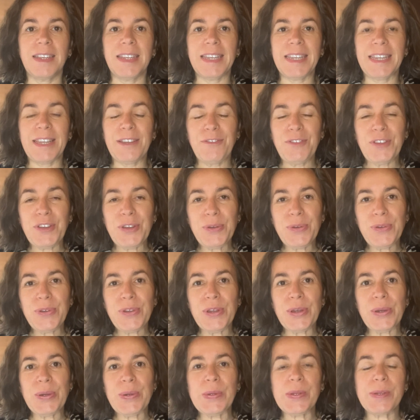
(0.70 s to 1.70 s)
If you
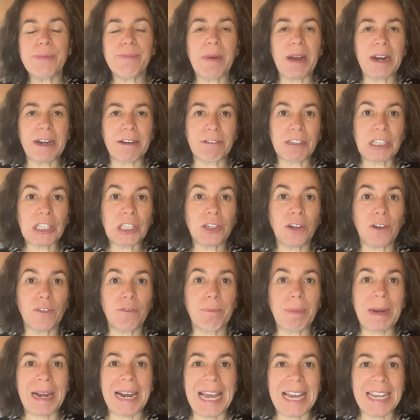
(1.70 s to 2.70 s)
use Microsoft
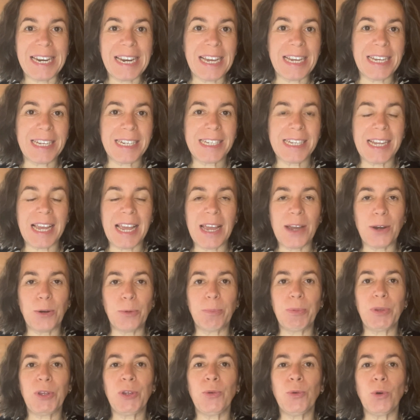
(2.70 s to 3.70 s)
Planner to
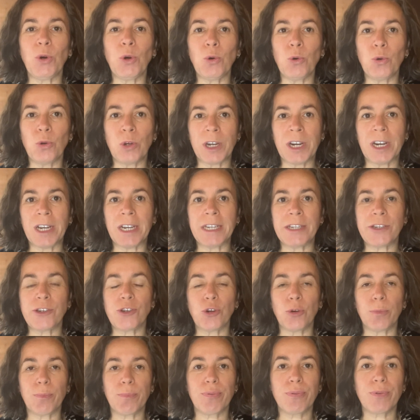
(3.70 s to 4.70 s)
help you organise
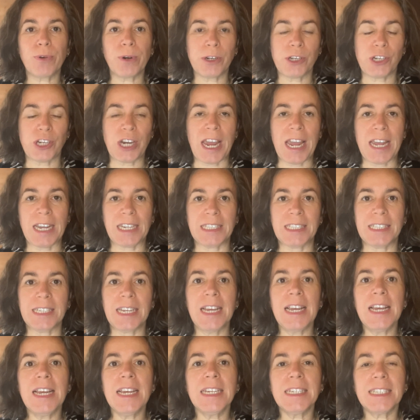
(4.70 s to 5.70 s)
your projects,
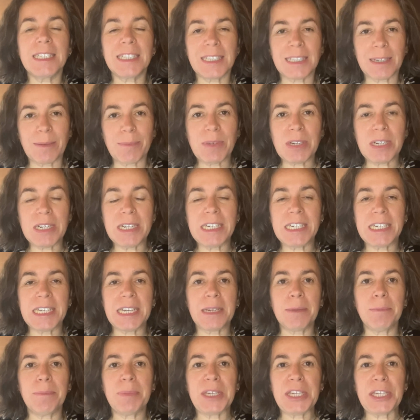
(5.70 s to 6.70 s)
sometimes it
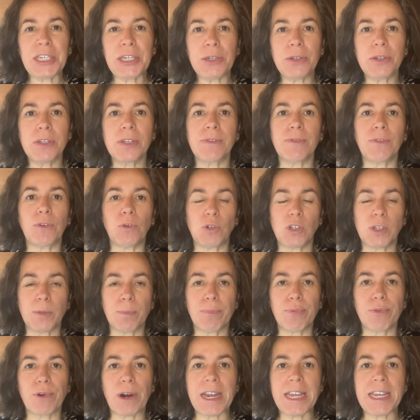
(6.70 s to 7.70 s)
can be useful to
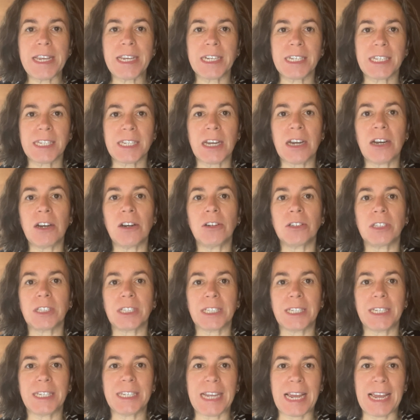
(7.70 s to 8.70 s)
break a
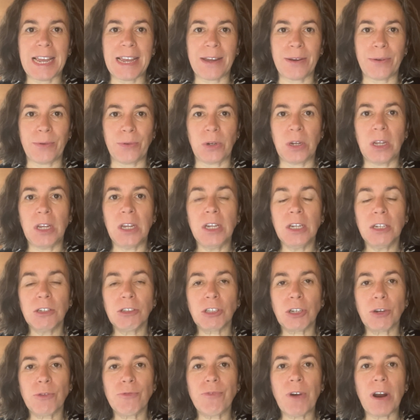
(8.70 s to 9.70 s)
task down.
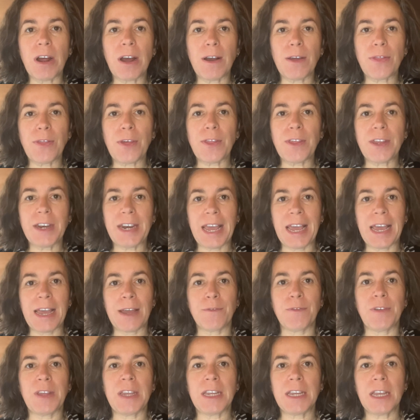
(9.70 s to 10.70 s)
So rather than
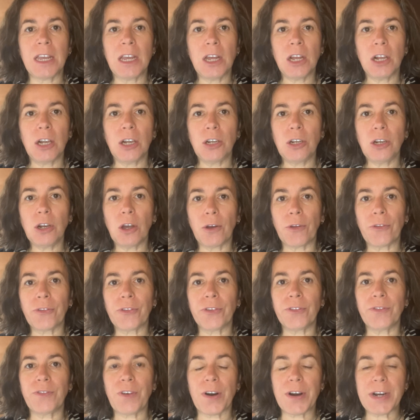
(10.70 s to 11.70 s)
having lots
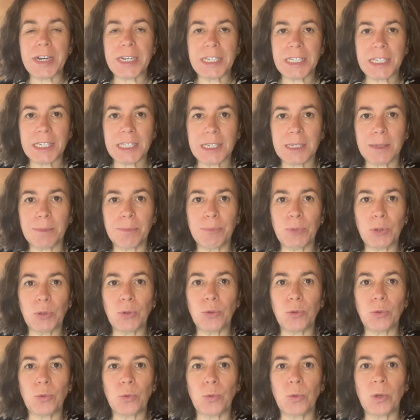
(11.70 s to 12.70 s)
of very
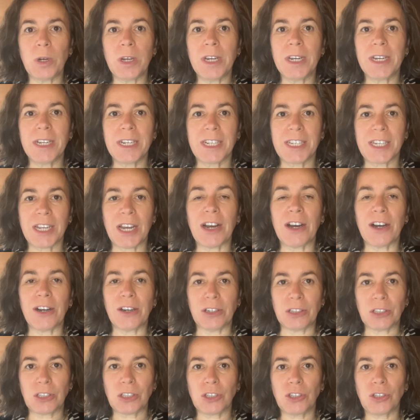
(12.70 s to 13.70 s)
small
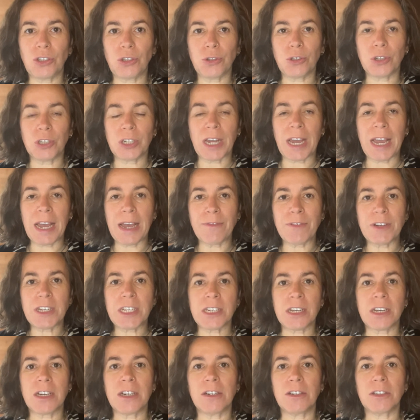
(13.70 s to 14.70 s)
tasks, you could have a
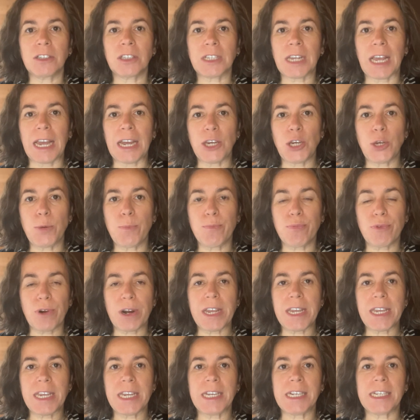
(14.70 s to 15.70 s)
task and you
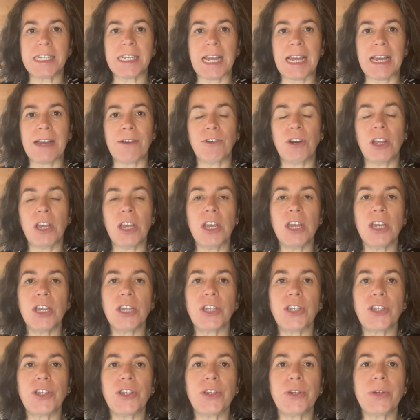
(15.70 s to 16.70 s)
break it down
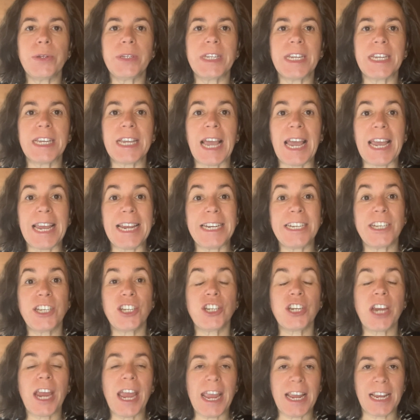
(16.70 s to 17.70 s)
using a
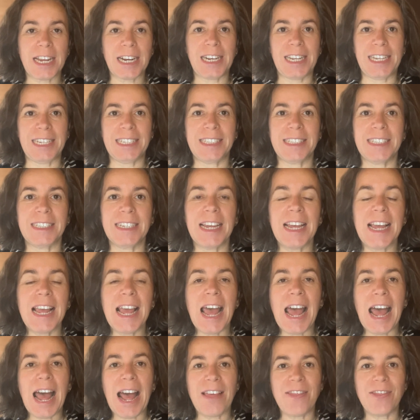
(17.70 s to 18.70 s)
checklist.
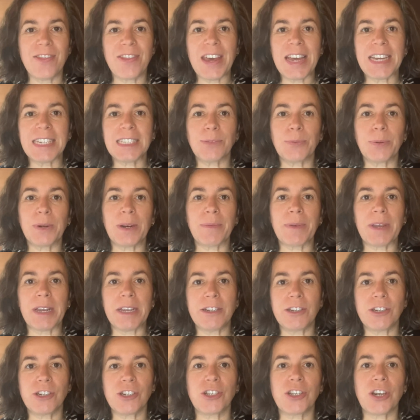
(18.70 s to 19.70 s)
And that's what I'm
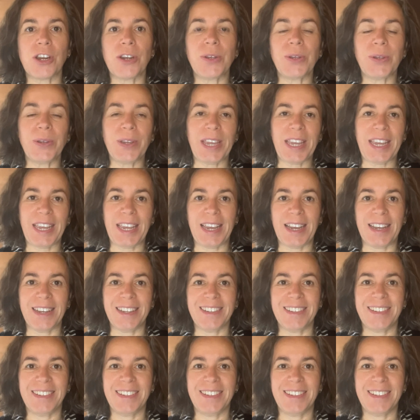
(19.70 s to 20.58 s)
going to show you here.